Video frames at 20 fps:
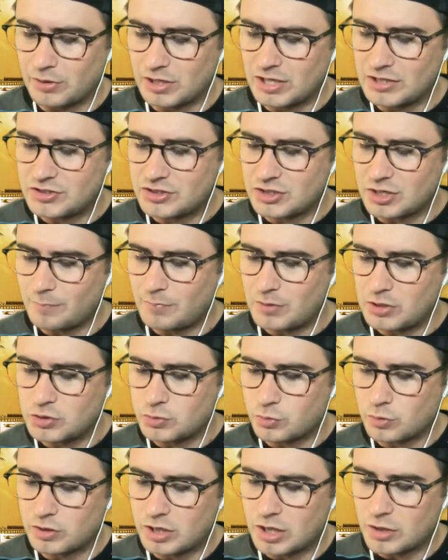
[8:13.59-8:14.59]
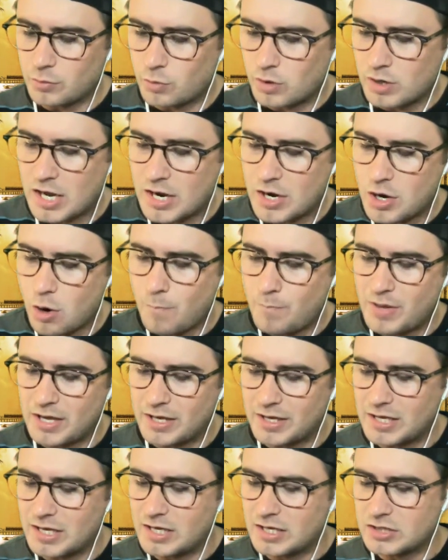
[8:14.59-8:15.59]
But let's jump into another one. I know
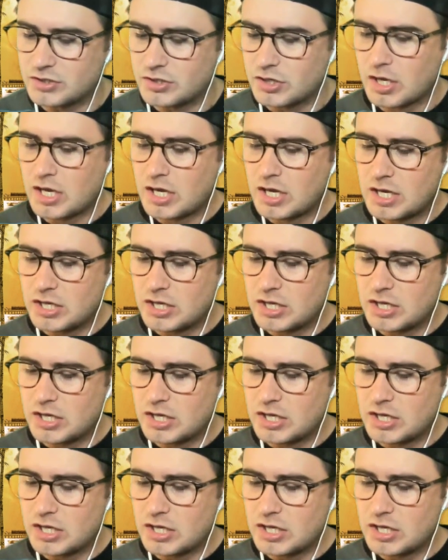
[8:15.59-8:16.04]
Piggy is